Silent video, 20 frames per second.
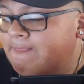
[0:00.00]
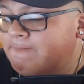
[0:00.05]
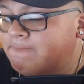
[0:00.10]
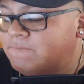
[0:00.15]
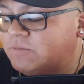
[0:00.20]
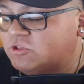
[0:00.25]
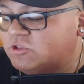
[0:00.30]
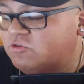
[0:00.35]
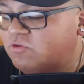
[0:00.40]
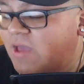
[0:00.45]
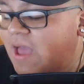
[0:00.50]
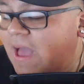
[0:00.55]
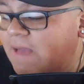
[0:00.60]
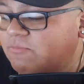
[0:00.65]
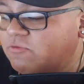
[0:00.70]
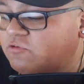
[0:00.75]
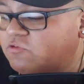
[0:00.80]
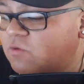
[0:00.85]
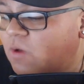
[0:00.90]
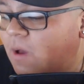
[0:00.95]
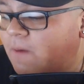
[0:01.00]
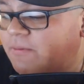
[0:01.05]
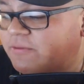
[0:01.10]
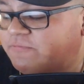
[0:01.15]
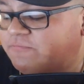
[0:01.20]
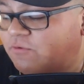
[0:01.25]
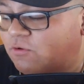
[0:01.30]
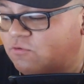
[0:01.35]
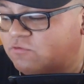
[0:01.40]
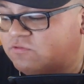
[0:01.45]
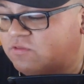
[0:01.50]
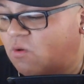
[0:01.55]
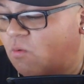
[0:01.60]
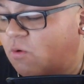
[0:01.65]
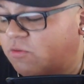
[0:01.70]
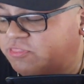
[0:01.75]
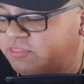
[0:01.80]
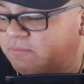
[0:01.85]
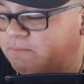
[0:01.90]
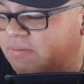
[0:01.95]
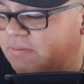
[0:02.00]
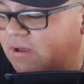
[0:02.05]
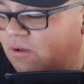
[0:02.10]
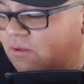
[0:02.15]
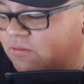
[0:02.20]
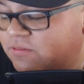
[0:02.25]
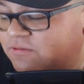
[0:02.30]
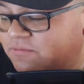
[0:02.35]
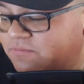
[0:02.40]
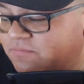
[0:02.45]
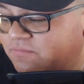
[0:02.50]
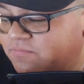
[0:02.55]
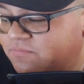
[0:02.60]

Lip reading: But you have him show up at Full Sail with the belt.